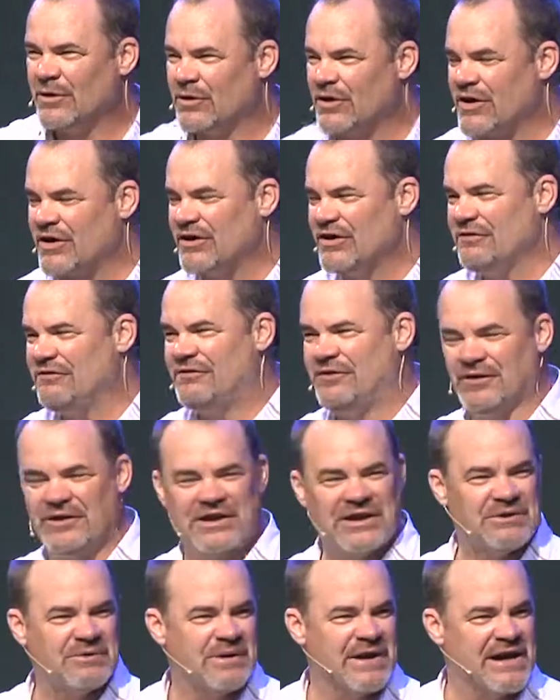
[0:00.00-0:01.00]
Lord, are you
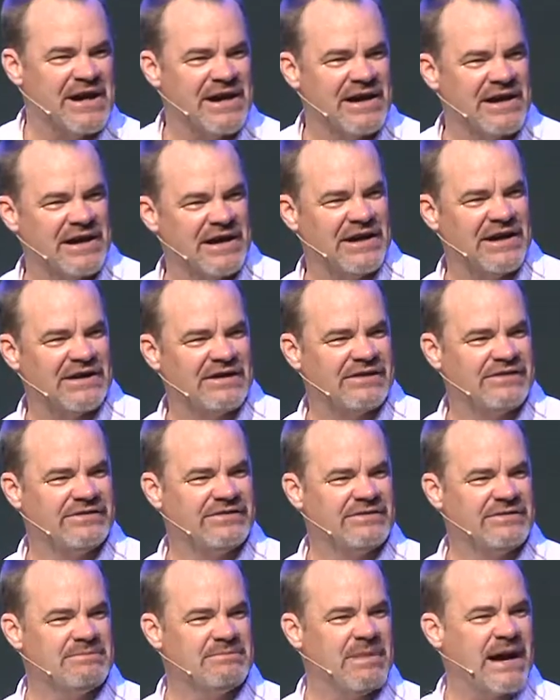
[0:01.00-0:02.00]
fully aware
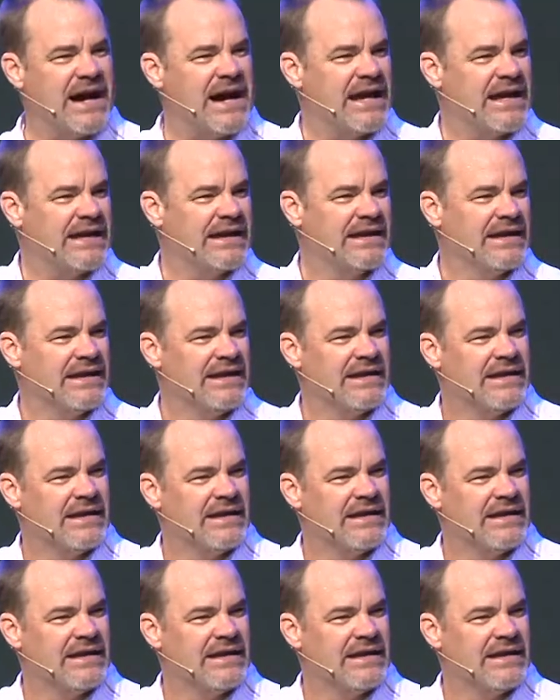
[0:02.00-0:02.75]
of my